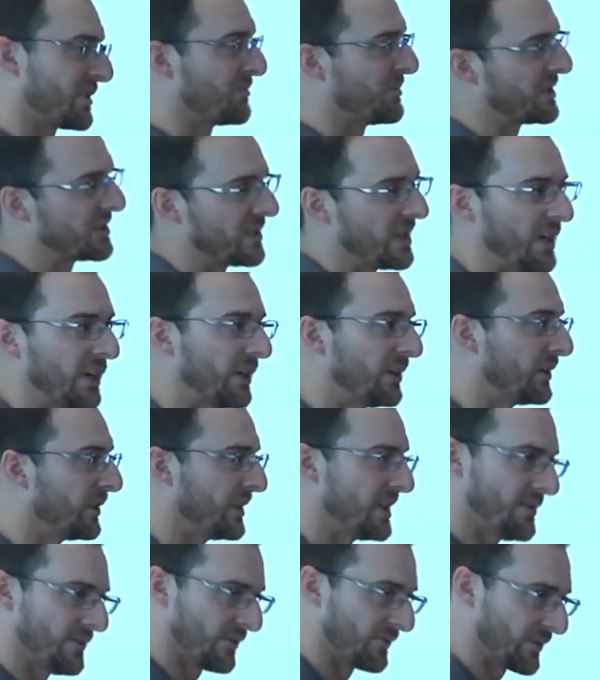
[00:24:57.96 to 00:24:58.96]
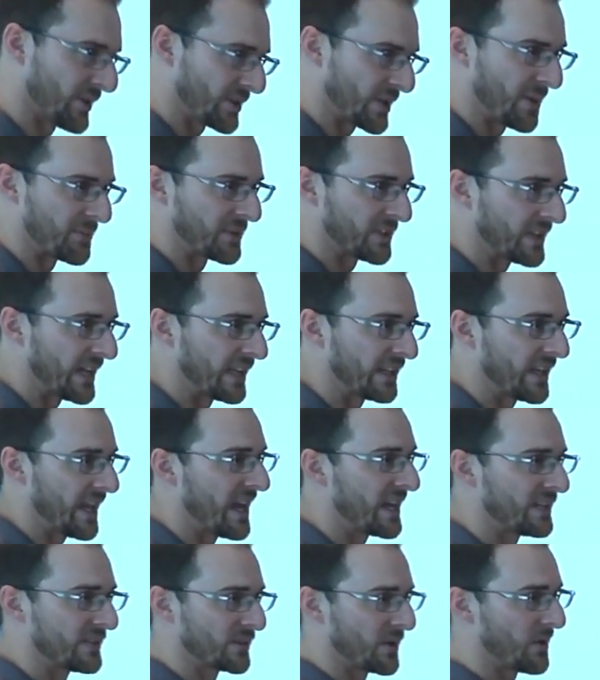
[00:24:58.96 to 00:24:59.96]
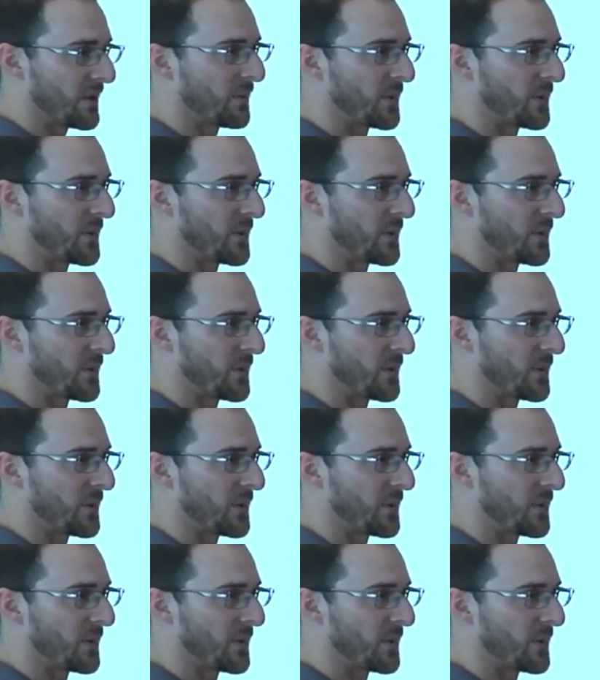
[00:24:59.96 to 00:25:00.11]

of material, even for something like that is a,